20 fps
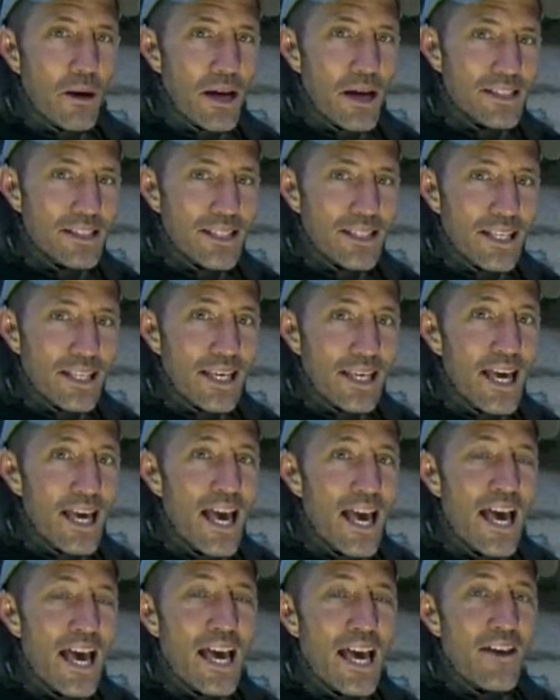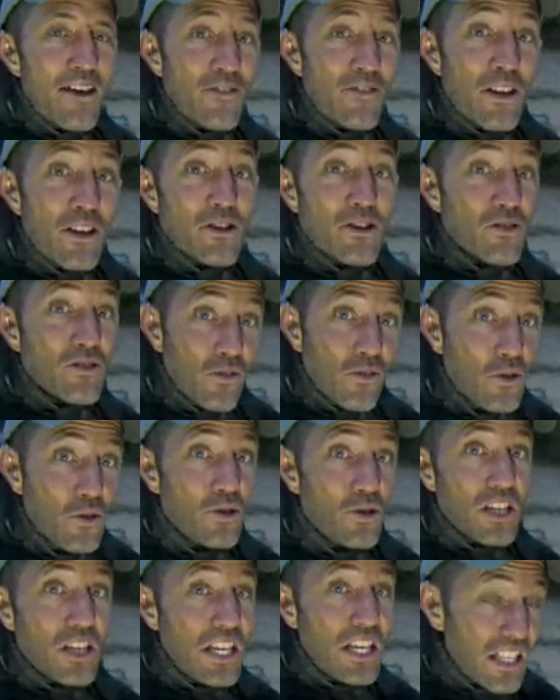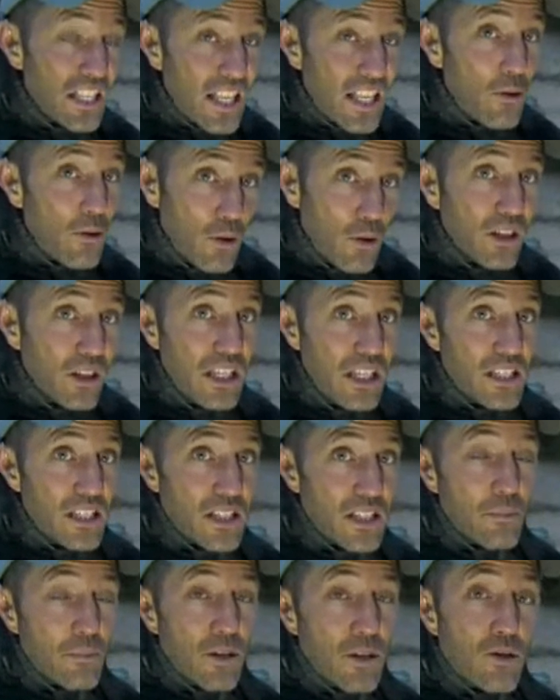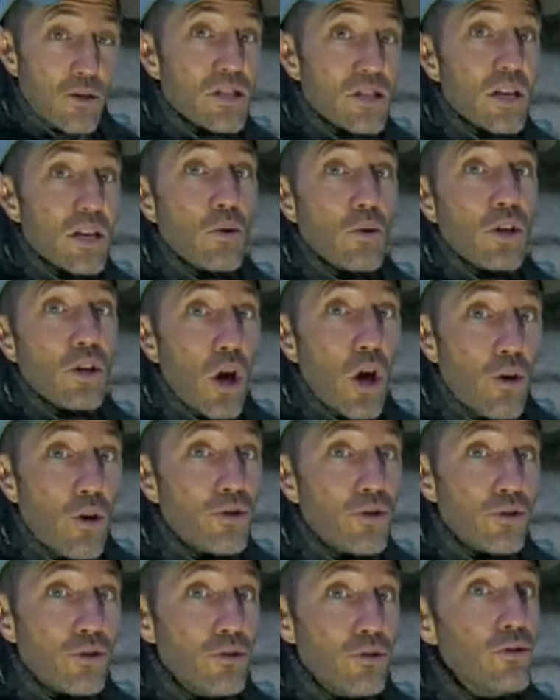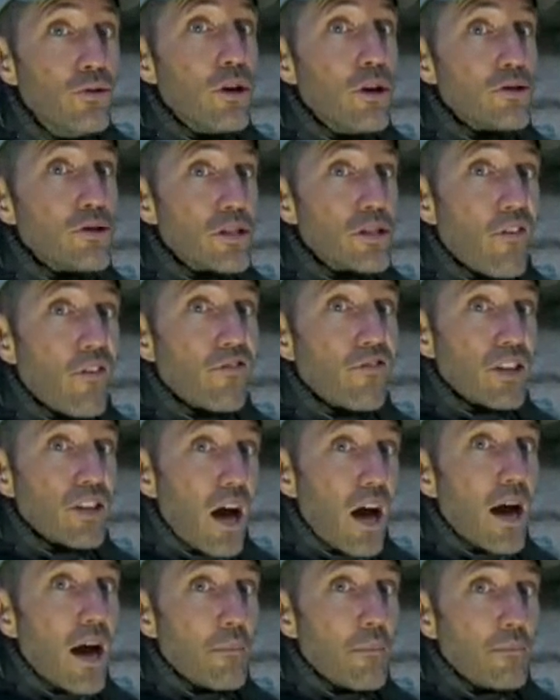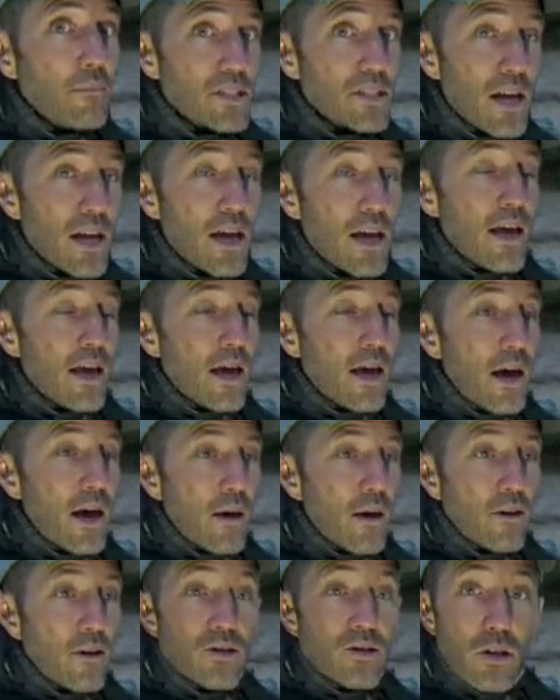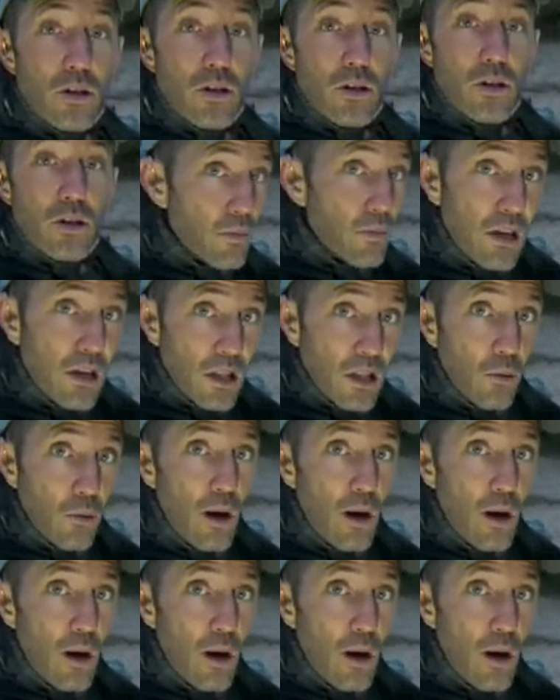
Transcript: basically if there is food to eat, they will eat it because they will go through those tough times. Uh, so a